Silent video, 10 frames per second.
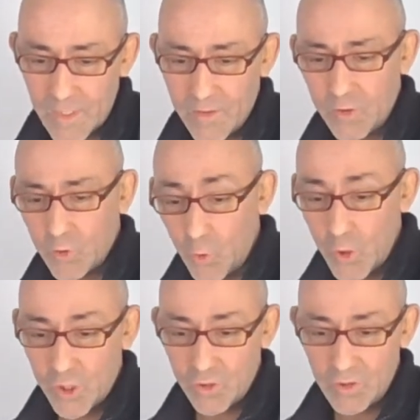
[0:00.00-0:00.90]
The
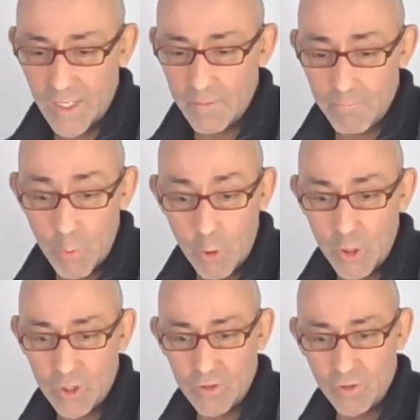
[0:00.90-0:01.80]
social and
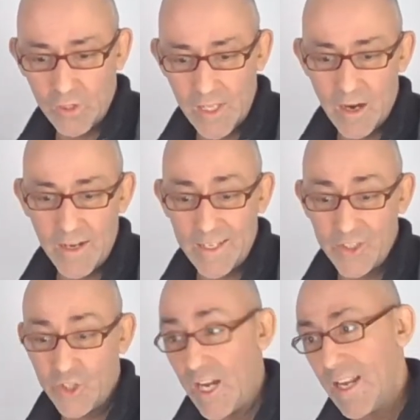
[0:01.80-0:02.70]
emotional learning
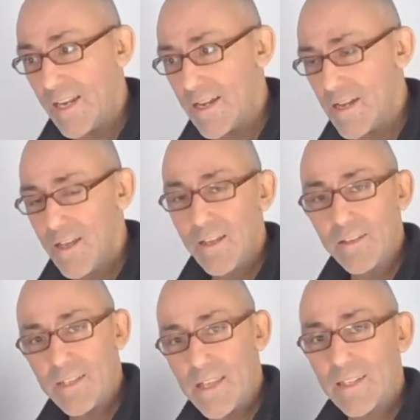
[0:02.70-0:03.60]
agenda,
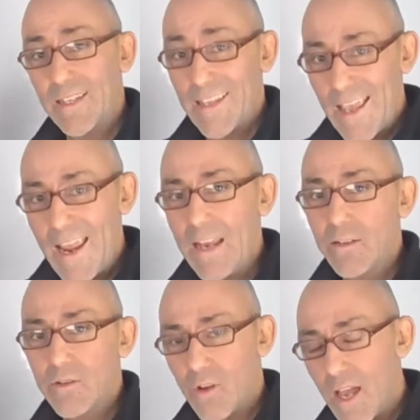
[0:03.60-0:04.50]
you see that's again
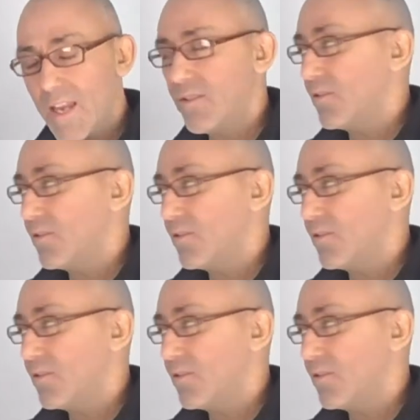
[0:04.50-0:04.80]
trying